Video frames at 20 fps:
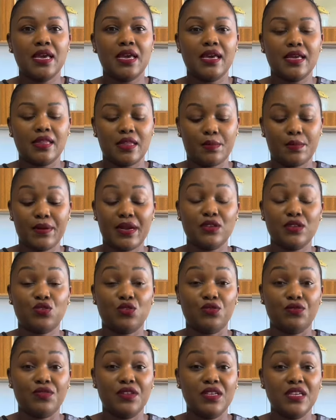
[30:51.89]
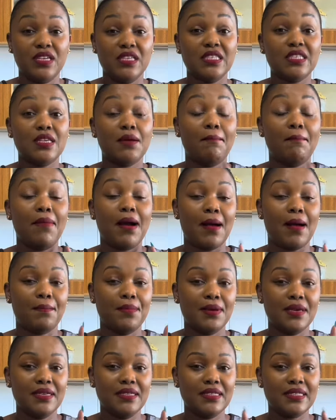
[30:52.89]
and the price of this per
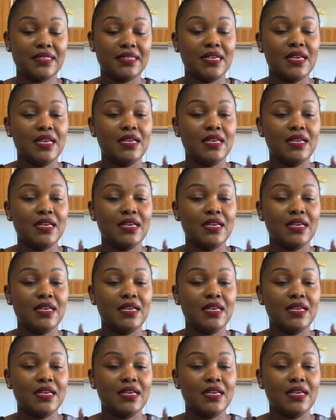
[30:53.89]
piece,